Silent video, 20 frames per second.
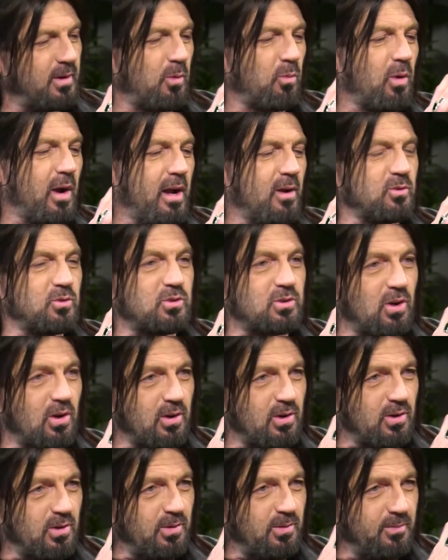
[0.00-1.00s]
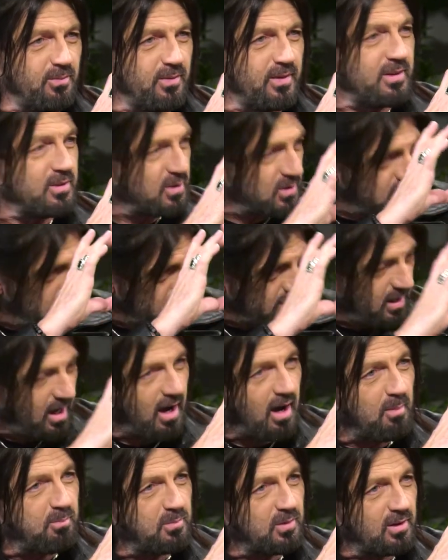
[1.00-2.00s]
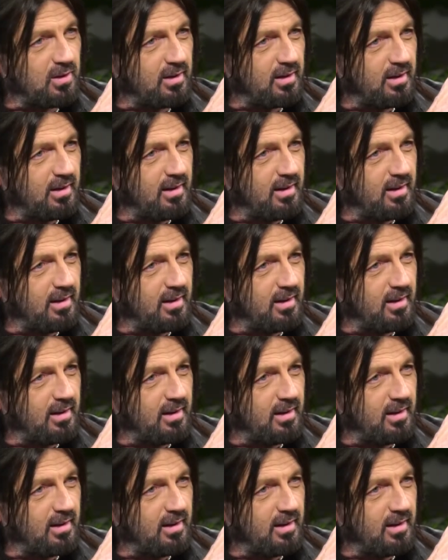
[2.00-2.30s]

a round circle, just stopped.